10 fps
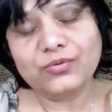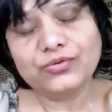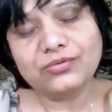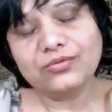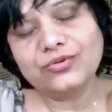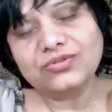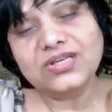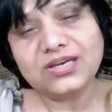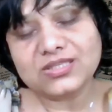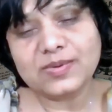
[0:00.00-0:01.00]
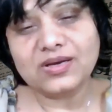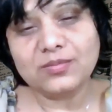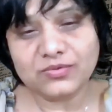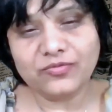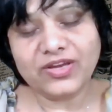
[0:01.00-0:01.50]
don't you think it's
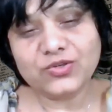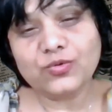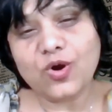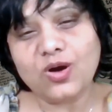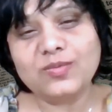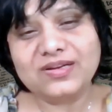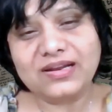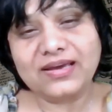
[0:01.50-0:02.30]
become way too common?